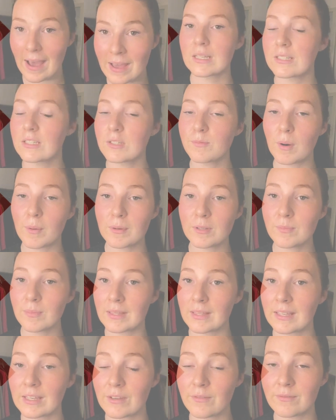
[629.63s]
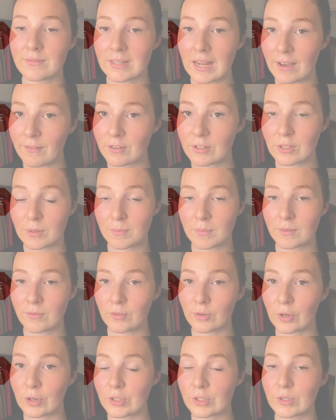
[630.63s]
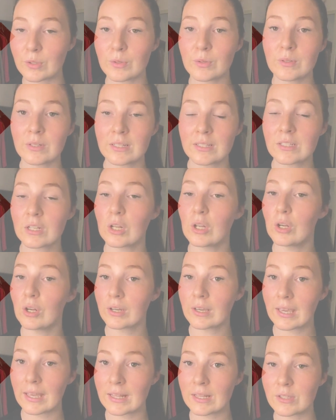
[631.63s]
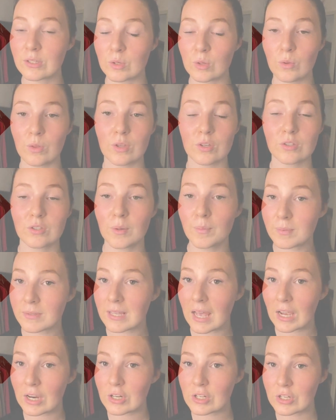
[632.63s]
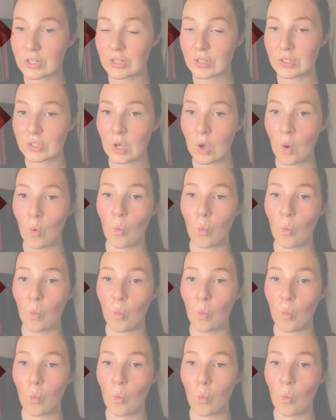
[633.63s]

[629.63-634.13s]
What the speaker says: This is probably something that you've never done before, so you need to look into the subsections,